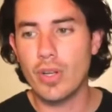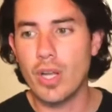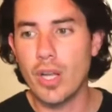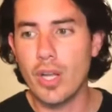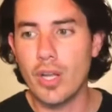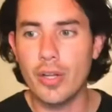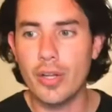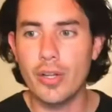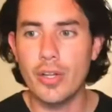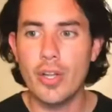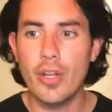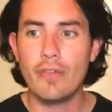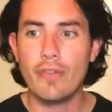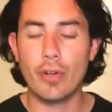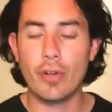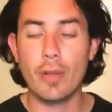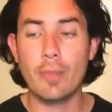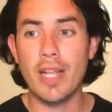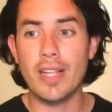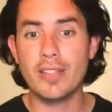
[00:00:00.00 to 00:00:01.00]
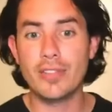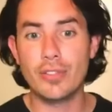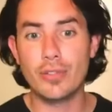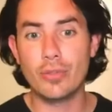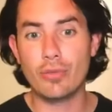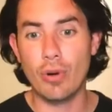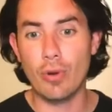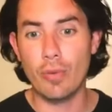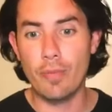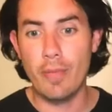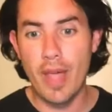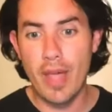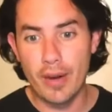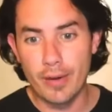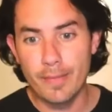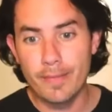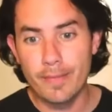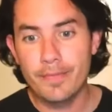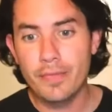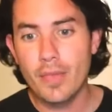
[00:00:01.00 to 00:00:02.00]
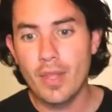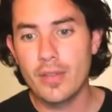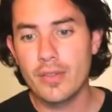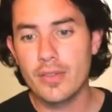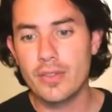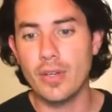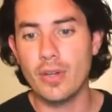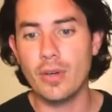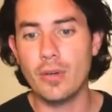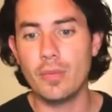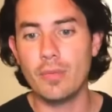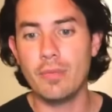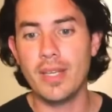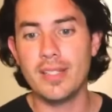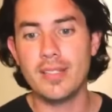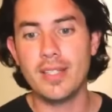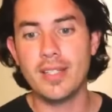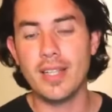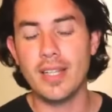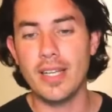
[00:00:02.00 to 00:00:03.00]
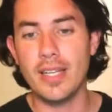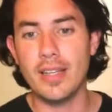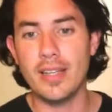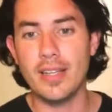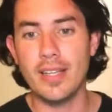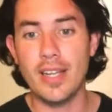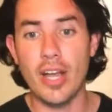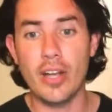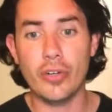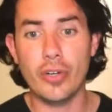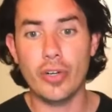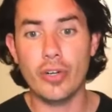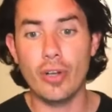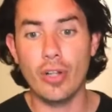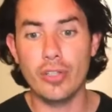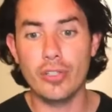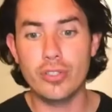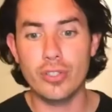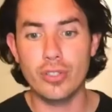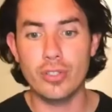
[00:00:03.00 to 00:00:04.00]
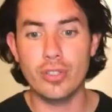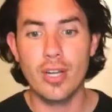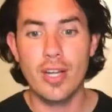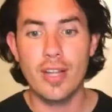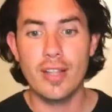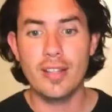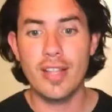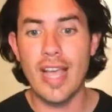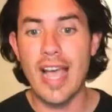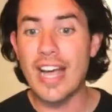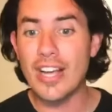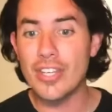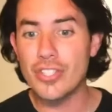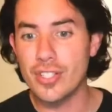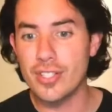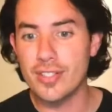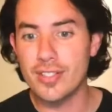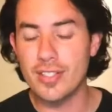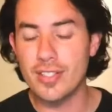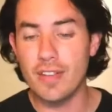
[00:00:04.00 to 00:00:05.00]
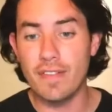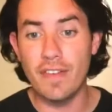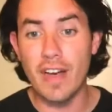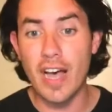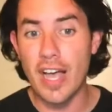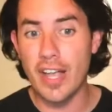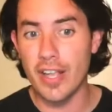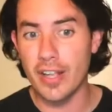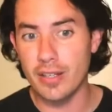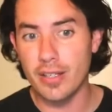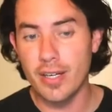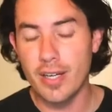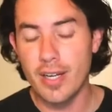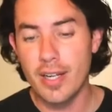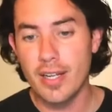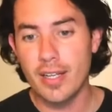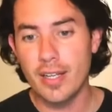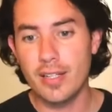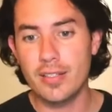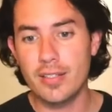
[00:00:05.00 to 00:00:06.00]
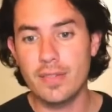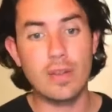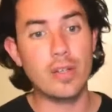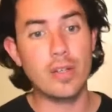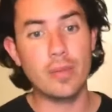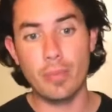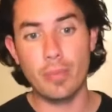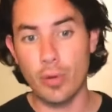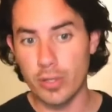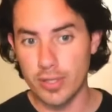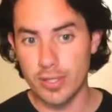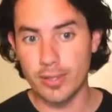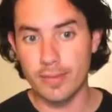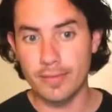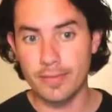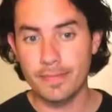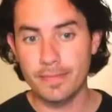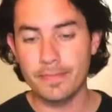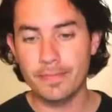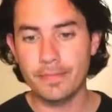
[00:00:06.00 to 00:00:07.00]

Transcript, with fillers: uh, for the plants to grow better. So basically, in agriculture, the ashes, the fire is very important.